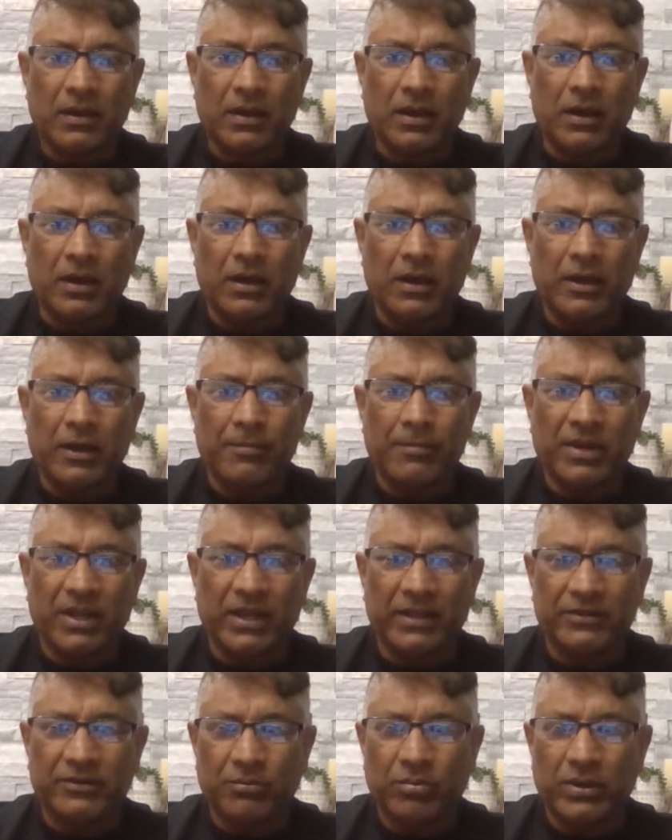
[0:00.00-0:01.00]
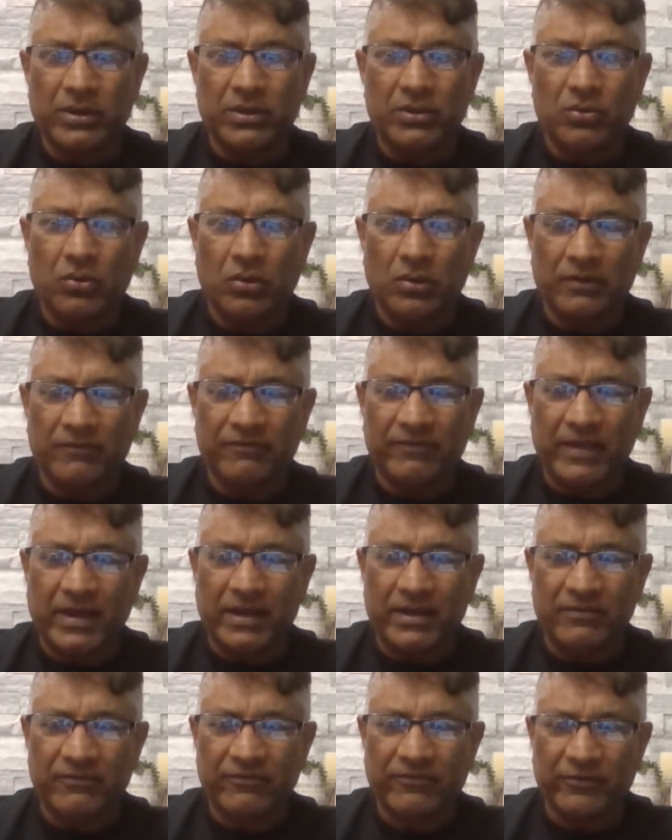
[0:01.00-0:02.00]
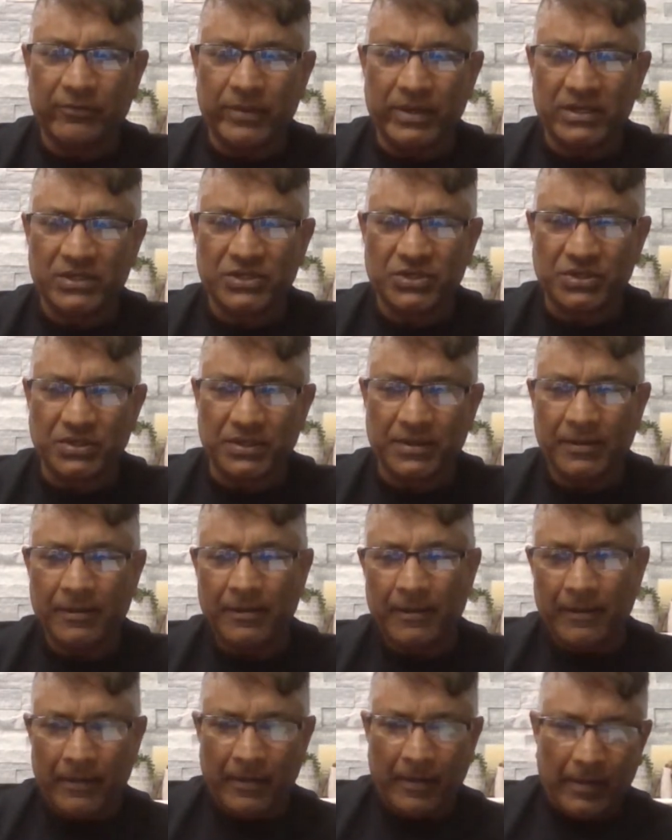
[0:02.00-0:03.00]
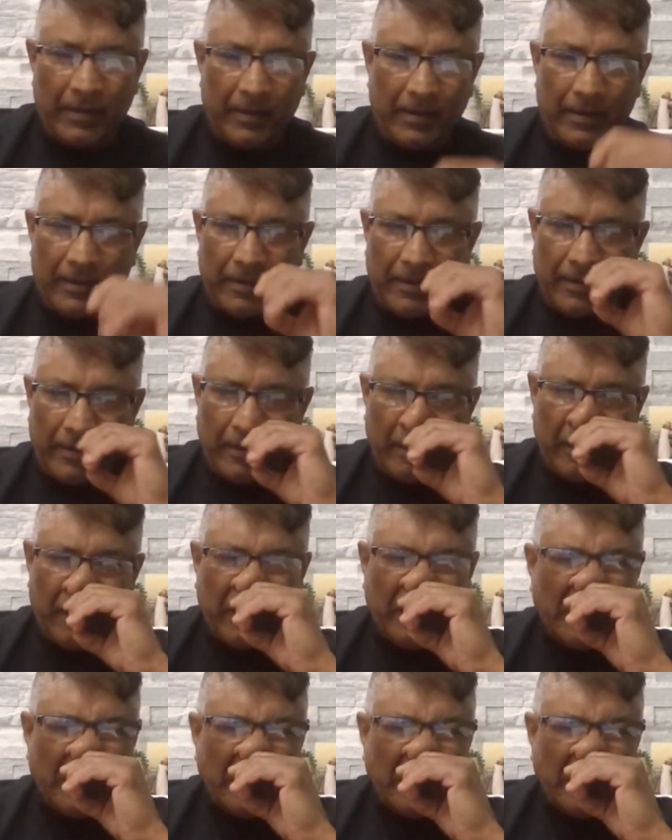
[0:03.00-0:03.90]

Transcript: I plan to bring you all of that information. Uh,